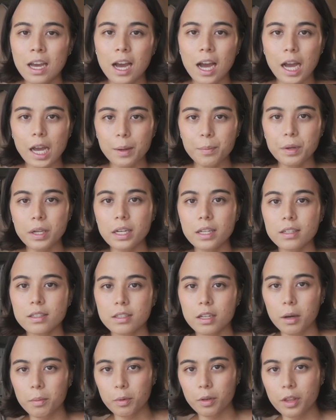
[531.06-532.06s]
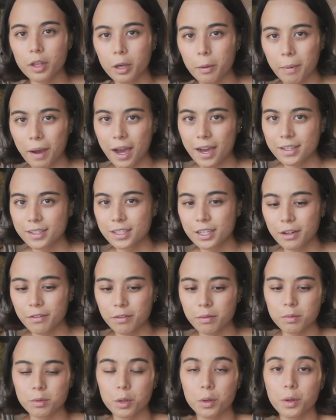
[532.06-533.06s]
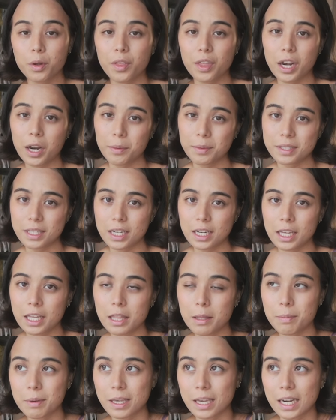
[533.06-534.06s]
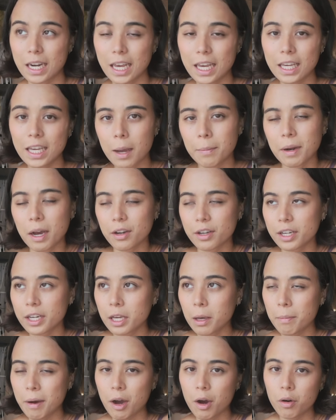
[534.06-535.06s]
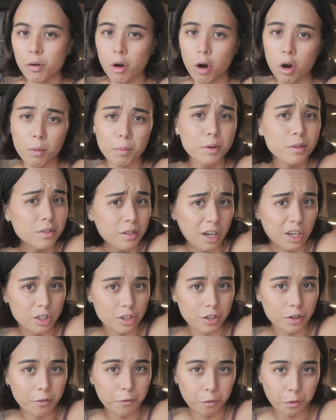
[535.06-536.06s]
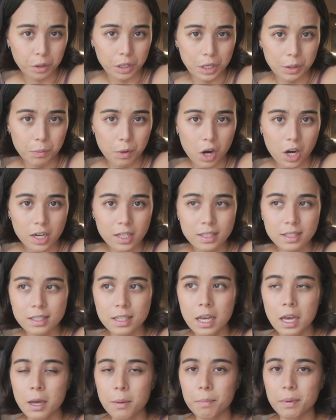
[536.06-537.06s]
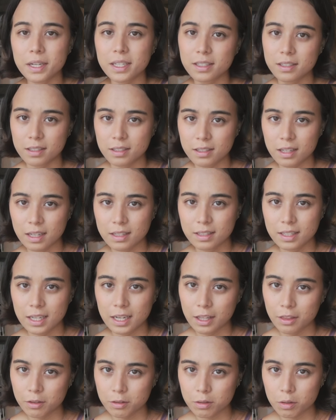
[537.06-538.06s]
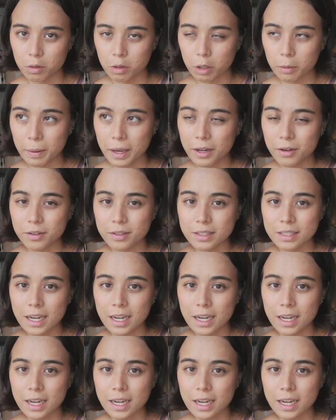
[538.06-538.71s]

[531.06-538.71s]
I am getting double the capacity from solar that I was getting in the beginning. I'm now getting about almost 140 watts because the sun's hitting the solar panels